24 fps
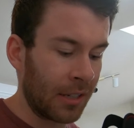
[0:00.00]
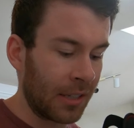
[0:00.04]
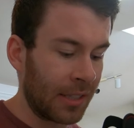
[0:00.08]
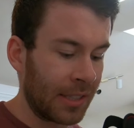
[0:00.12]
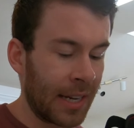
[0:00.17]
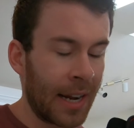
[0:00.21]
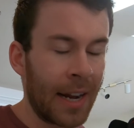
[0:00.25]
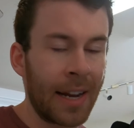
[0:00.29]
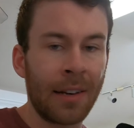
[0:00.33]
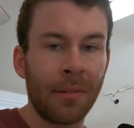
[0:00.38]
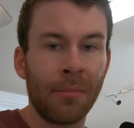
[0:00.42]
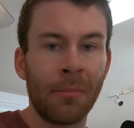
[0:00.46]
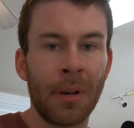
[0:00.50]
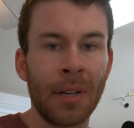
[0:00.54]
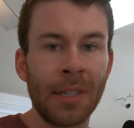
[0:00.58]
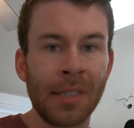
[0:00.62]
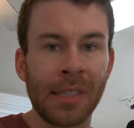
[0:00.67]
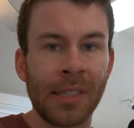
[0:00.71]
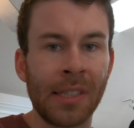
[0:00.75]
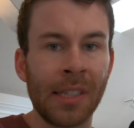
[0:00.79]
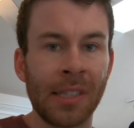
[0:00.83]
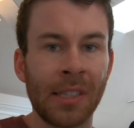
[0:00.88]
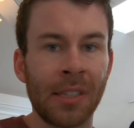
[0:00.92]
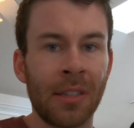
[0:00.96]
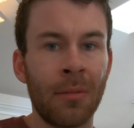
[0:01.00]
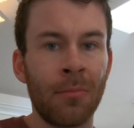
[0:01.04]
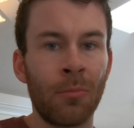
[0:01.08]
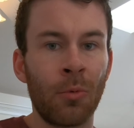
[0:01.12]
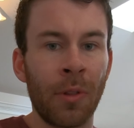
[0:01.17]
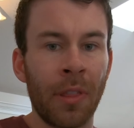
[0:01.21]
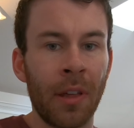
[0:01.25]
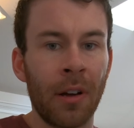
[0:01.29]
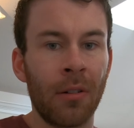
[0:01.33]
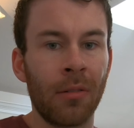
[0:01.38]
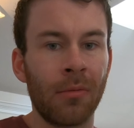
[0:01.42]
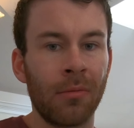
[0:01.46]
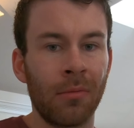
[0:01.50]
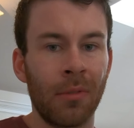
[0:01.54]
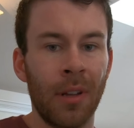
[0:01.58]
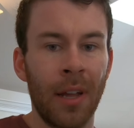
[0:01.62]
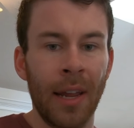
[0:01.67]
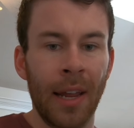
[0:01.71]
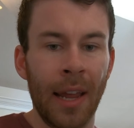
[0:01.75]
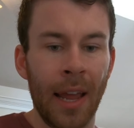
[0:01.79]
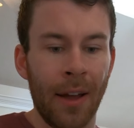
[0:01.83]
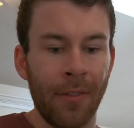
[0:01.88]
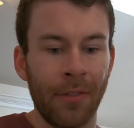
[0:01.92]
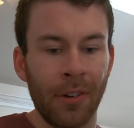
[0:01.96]
could tighten my system without
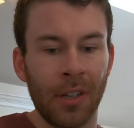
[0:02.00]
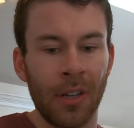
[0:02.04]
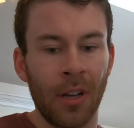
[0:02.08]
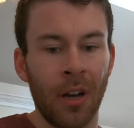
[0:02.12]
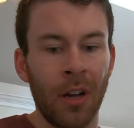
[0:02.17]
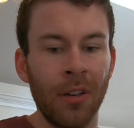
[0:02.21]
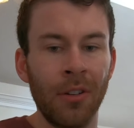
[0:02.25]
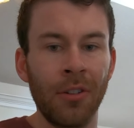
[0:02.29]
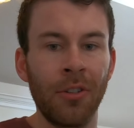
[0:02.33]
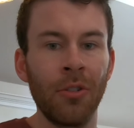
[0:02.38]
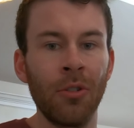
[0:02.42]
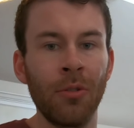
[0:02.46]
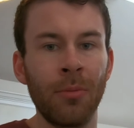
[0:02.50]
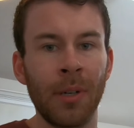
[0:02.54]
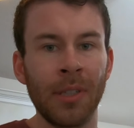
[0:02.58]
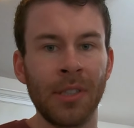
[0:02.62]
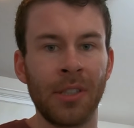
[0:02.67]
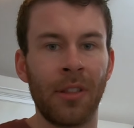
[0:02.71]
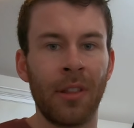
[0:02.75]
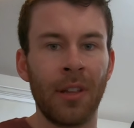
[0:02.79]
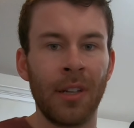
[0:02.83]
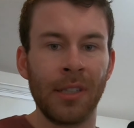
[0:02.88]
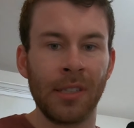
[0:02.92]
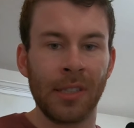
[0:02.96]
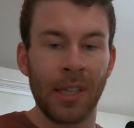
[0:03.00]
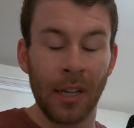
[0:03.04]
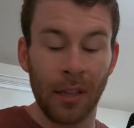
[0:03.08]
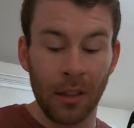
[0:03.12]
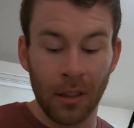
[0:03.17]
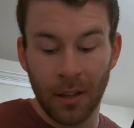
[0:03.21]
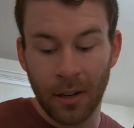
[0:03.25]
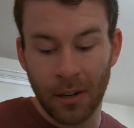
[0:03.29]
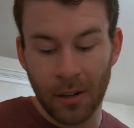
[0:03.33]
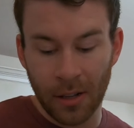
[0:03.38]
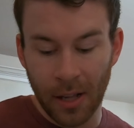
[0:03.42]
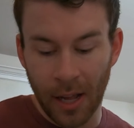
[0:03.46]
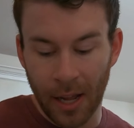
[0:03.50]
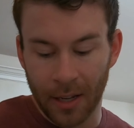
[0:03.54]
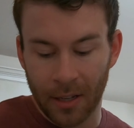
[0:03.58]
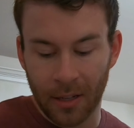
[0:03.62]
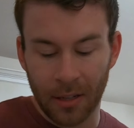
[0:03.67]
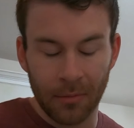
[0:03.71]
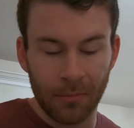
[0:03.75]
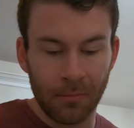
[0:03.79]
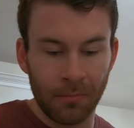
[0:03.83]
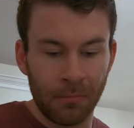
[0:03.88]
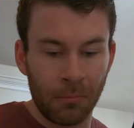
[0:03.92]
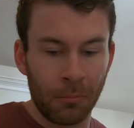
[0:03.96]
like having to undo a bunch of things. Like literally I
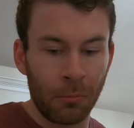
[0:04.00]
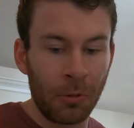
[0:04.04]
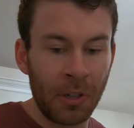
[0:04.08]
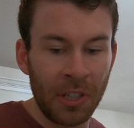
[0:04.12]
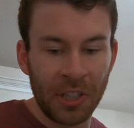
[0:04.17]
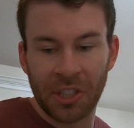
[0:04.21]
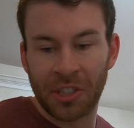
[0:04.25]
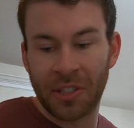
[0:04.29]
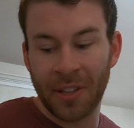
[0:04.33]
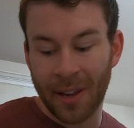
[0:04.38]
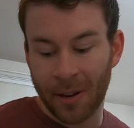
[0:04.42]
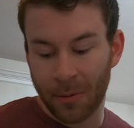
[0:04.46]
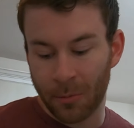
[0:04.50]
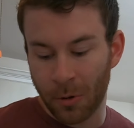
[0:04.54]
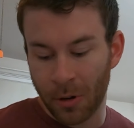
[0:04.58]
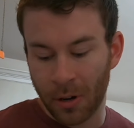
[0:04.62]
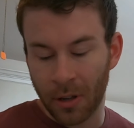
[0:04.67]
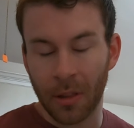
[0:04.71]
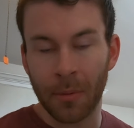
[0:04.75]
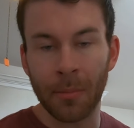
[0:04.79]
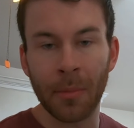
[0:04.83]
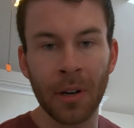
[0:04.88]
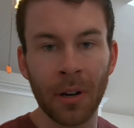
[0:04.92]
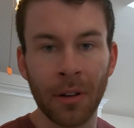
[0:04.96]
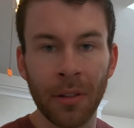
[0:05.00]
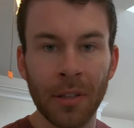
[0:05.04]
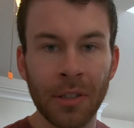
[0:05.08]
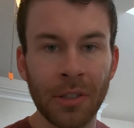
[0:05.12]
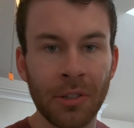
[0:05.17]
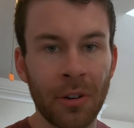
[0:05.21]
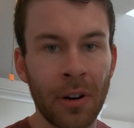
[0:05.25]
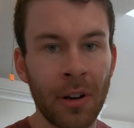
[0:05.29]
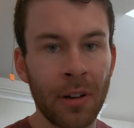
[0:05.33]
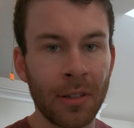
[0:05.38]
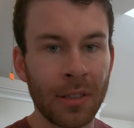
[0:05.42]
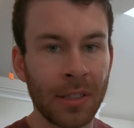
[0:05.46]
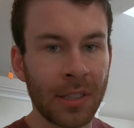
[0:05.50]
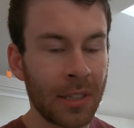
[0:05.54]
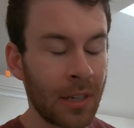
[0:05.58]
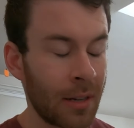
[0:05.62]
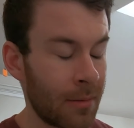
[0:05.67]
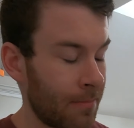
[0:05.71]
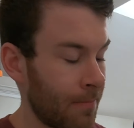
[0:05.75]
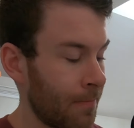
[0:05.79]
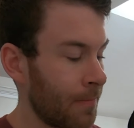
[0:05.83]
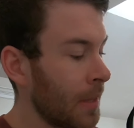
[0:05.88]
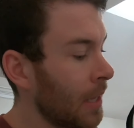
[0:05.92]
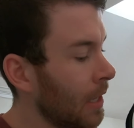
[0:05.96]
could reach down while in the middle of the trail or
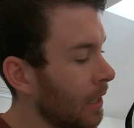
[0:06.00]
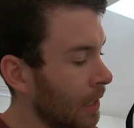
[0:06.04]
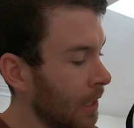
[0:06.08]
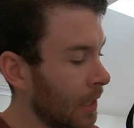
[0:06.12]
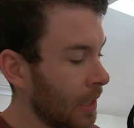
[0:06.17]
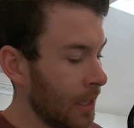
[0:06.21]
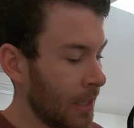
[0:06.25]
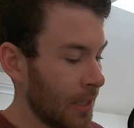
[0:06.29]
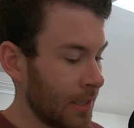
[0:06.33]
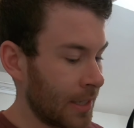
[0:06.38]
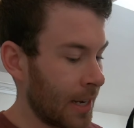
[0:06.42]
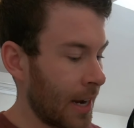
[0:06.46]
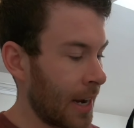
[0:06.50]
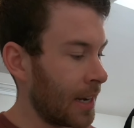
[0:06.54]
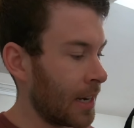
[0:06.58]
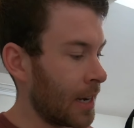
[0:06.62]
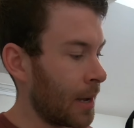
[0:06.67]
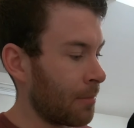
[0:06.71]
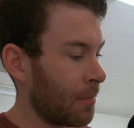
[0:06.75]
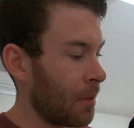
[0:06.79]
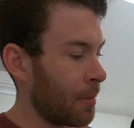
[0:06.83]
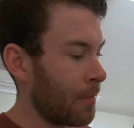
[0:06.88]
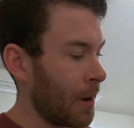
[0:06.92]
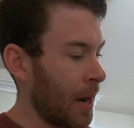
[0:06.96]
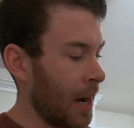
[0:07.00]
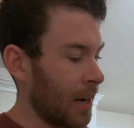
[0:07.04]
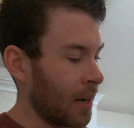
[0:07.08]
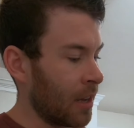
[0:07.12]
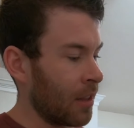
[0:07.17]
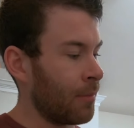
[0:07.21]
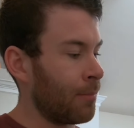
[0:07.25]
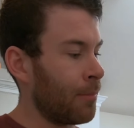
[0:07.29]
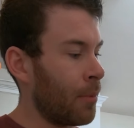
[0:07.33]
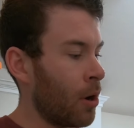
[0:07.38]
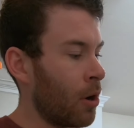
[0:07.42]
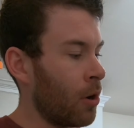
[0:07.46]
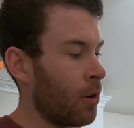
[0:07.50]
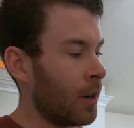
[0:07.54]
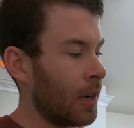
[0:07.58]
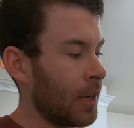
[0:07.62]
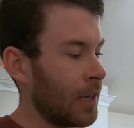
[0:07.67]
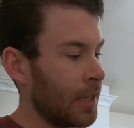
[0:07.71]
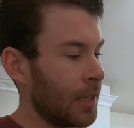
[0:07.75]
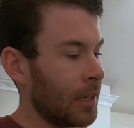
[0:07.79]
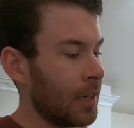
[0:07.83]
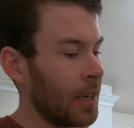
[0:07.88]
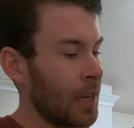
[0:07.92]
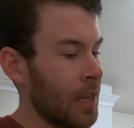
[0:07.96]
something, tighten up the back of the BOA
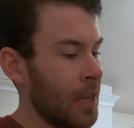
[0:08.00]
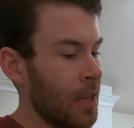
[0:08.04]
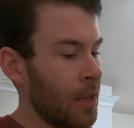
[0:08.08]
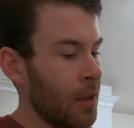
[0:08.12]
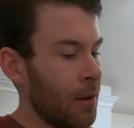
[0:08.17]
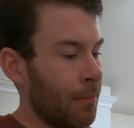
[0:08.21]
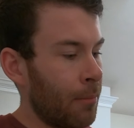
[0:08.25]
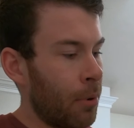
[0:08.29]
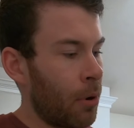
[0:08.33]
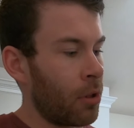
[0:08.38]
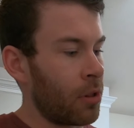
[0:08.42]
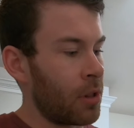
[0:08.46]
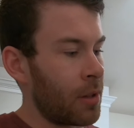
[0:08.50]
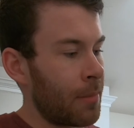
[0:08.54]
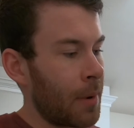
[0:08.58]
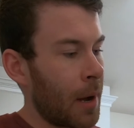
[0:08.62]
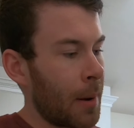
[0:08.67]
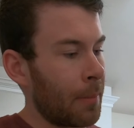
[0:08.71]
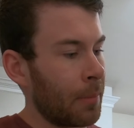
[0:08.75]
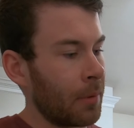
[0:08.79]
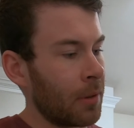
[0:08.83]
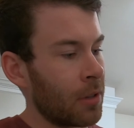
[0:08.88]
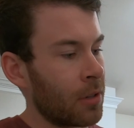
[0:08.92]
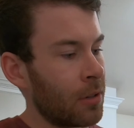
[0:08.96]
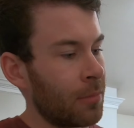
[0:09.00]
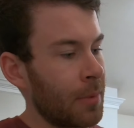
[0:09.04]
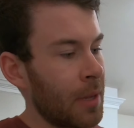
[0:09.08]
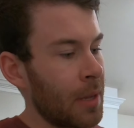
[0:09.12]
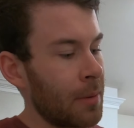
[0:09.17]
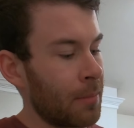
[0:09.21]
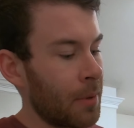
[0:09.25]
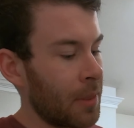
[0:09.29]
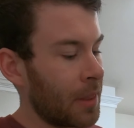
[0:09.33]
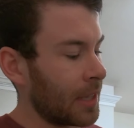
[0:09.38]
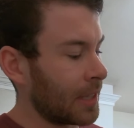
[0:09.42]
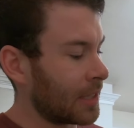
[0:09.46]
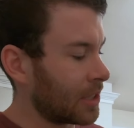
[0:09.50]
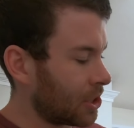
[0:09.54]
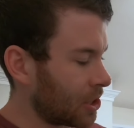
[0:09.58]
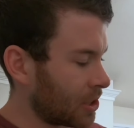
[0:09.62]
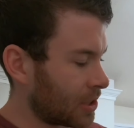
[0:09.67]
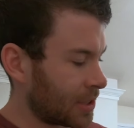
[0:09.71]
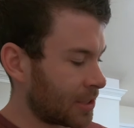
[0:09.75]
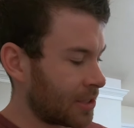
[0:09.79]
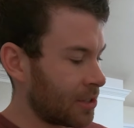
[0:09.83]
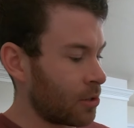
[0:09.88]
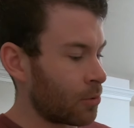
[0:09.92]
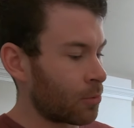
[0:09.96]
and pull them up a little bit, but they
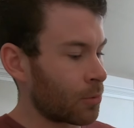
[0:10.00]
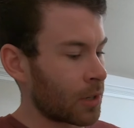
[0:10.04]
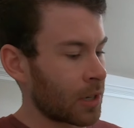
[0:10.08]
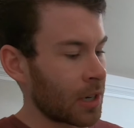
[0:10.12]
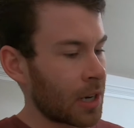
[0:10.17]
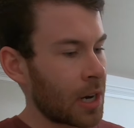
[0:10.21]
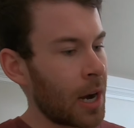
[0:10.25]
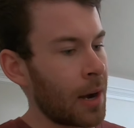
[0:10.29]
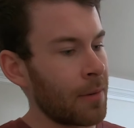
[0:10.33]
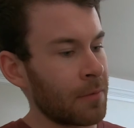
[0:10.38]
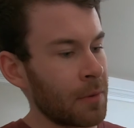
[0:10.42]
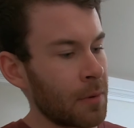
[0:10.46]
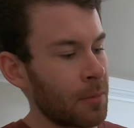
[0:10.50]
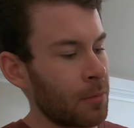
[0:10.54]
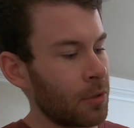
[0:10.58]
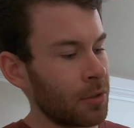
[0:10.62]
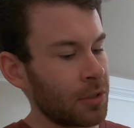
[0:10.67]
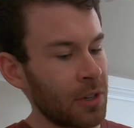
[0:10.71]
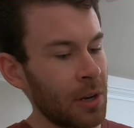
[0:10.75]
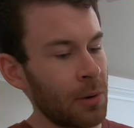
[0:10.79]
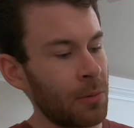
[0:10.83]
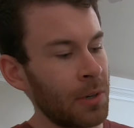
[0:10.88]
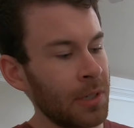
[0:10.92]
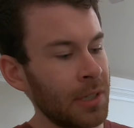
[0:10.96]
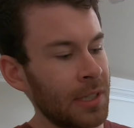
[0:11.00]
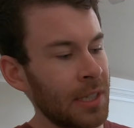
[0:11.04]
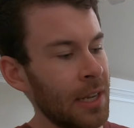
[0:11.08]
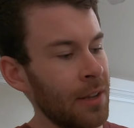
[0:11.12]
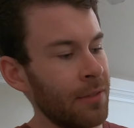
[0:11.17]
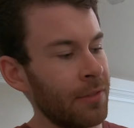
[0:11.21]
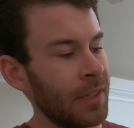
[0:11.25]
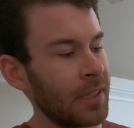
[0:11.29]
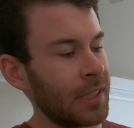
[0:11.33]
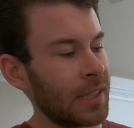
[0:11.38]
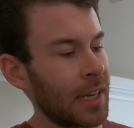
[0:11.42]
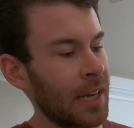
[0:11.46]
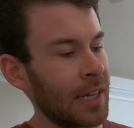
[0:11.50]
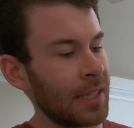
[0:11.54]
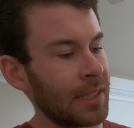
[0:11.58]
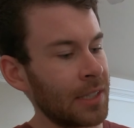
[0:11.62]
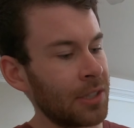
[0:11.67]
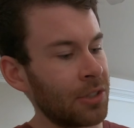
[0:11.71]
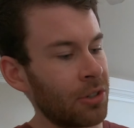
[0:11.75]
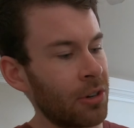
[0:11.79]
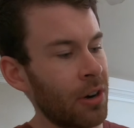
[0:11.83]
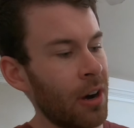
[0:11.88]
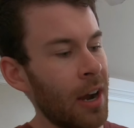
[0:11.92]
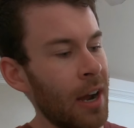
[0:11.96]
just still weren't comfortable. So I wanted to give these guys a
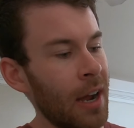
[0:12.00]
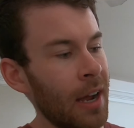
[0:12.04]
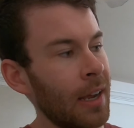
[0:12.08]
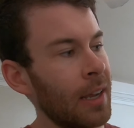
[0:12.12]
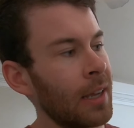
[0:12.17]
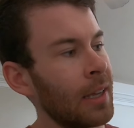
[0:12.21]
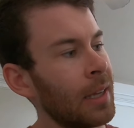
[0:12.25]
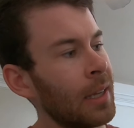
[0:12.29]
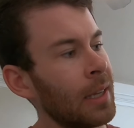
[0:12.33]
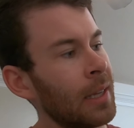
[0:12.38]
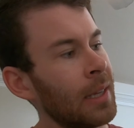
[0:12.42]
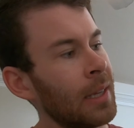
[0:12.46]
try.